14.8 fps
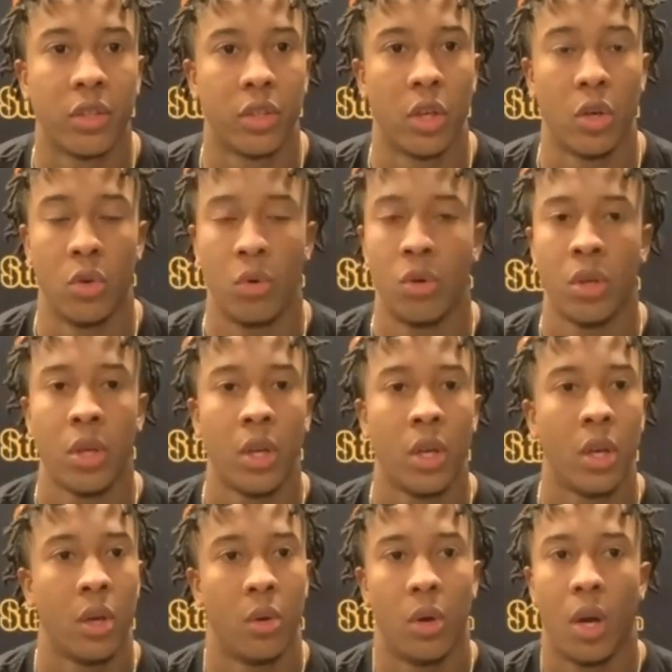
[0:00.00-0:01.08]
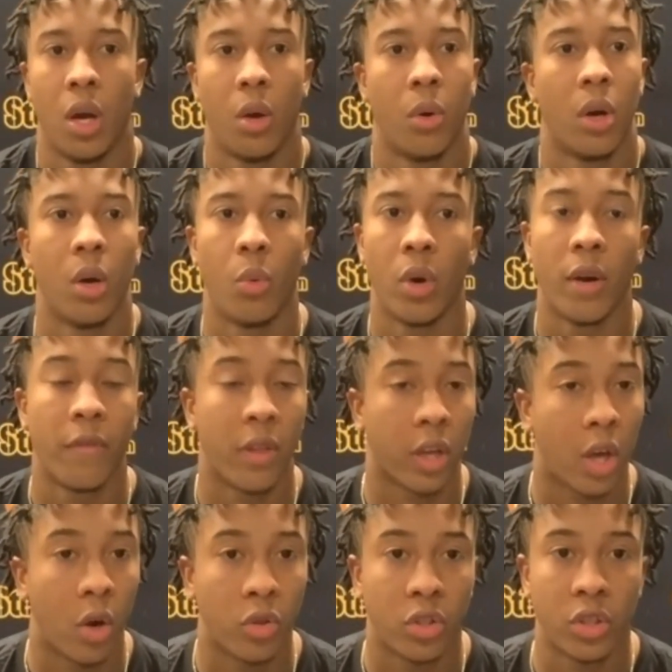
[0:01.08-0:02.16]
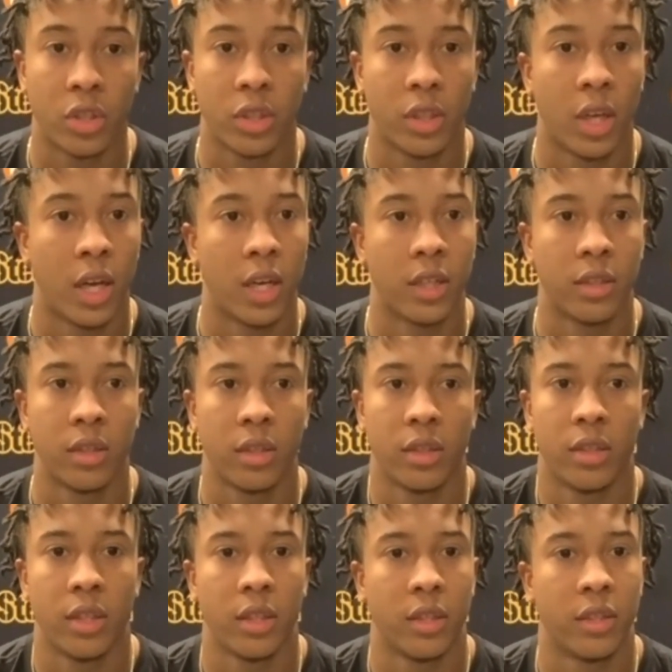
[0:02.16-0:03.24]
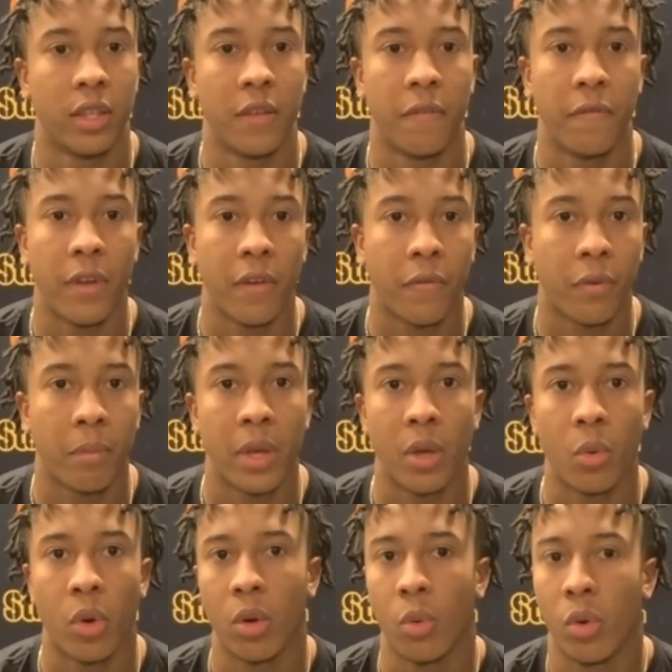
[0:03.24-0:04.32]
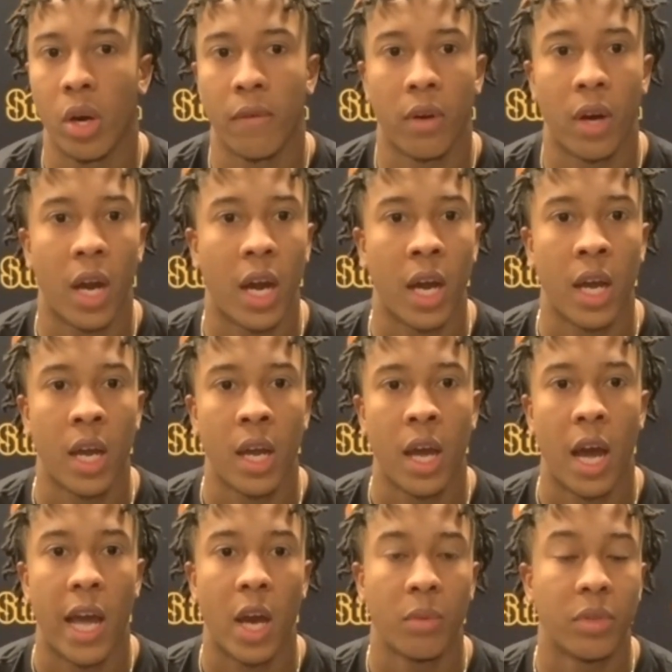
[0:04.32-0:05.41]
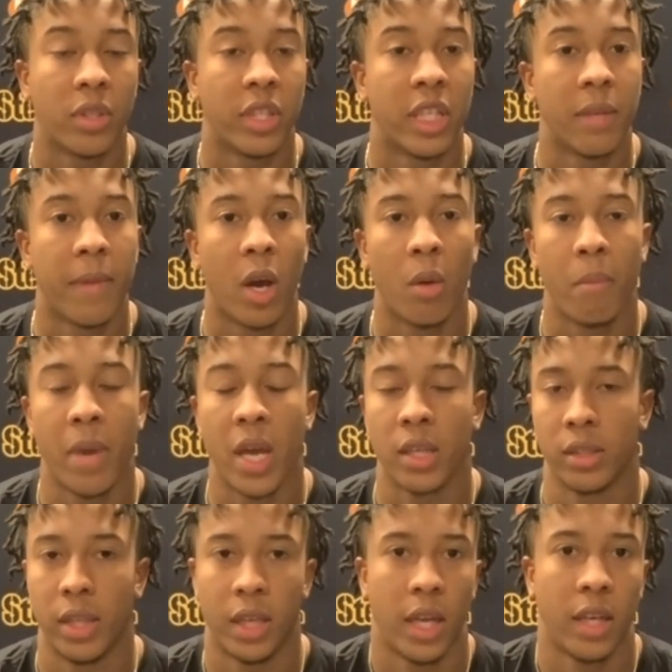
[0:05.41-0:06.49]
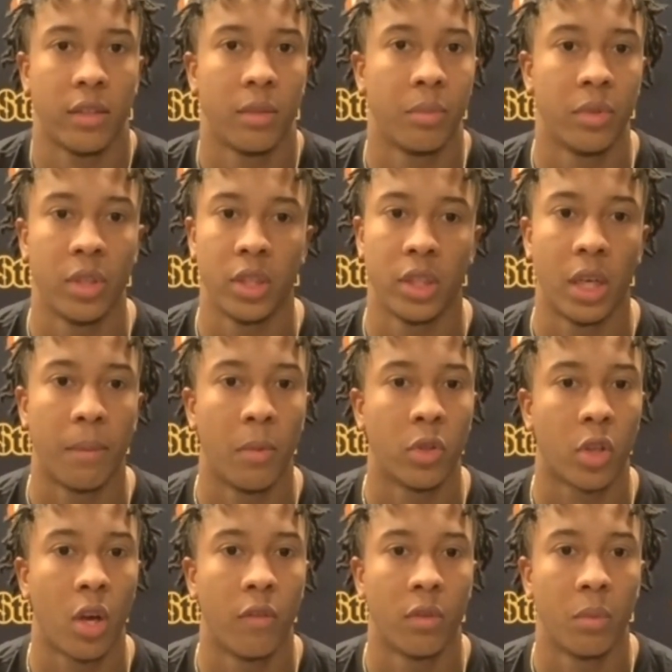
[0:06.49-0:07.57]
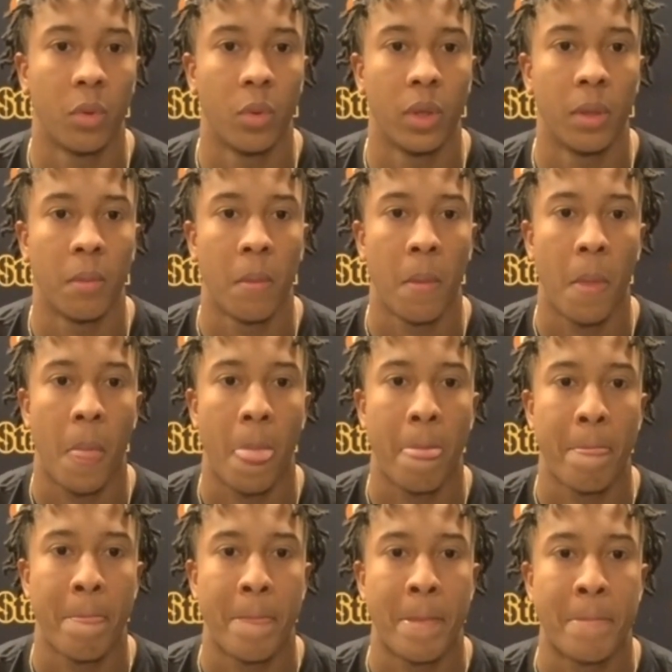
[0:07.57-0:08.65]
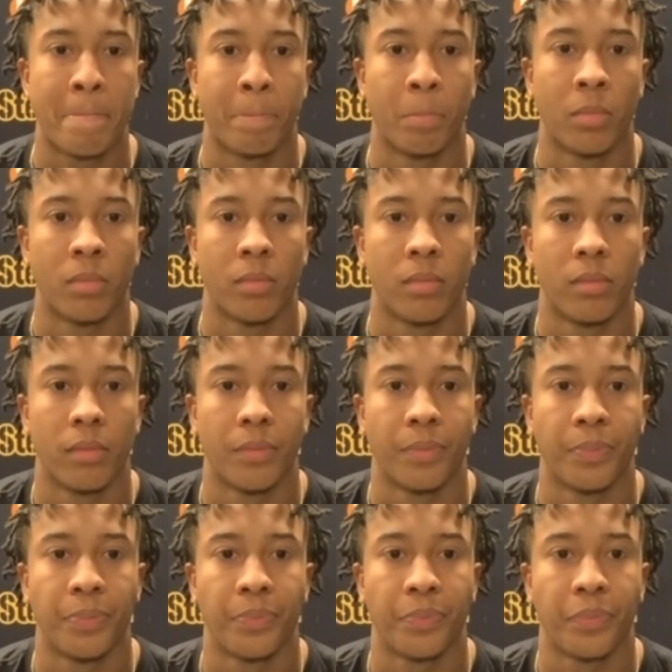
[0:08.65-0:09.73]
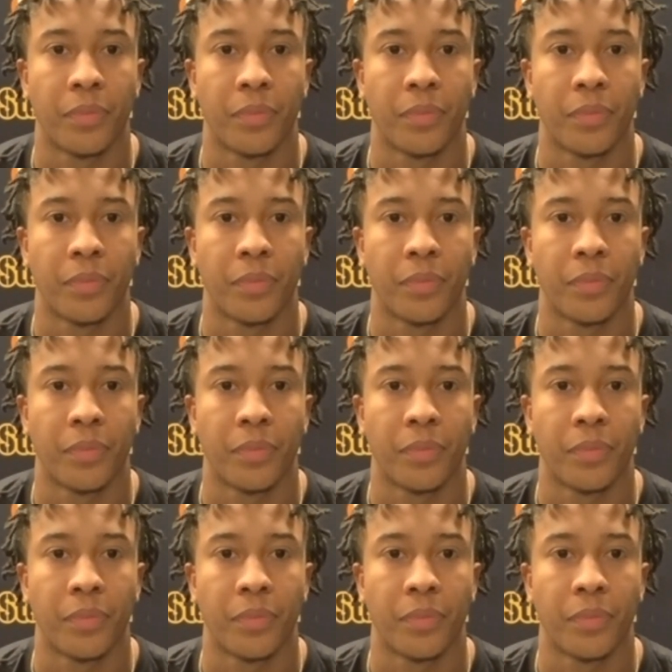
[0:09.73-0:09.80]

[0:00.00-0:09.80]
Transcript: So uh, wherever the coaches uh, see fit for me, wherever I, I help the team out best, that, that's the position I'm most comfortable with. Joe Rutter.